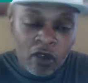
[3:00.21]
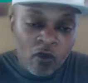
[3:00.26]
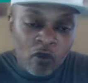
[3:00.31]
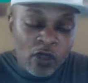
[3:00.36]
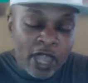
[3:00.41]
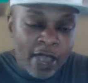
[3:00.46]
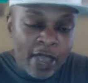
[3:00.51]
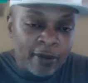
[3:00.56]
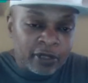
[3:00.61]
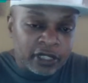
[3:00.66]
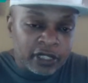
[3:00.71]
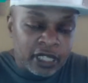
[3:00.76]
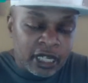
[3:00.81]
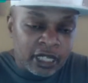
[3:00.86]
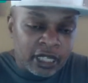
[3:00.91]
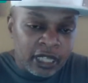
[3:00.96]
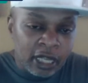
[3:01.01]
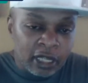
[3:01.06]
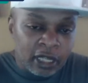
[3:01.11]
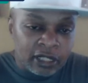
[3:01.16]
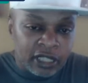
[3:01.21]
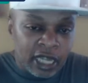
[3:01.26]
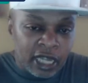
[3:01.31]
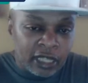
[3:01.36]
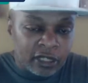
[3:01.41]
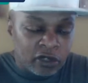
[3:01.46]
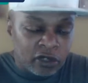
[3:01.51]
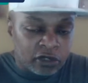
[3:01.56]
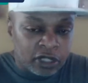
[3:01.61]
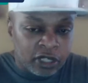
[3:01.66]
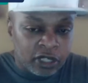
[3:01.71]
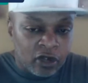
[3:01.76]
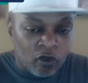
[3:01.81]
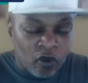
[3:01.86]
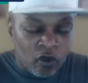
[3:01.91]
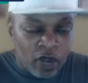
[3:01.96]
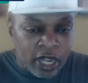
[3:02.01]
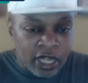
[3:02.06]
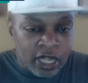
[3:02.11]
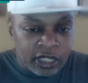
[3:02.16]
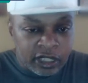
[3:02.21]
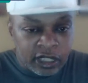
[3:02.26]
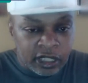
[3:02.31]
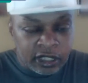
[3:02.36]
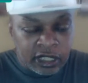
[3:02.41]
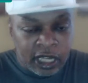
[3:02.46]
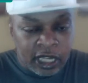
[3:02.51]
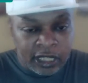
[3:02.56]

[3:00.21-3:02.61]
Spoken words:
We haven't seen De Los Santos in the ring since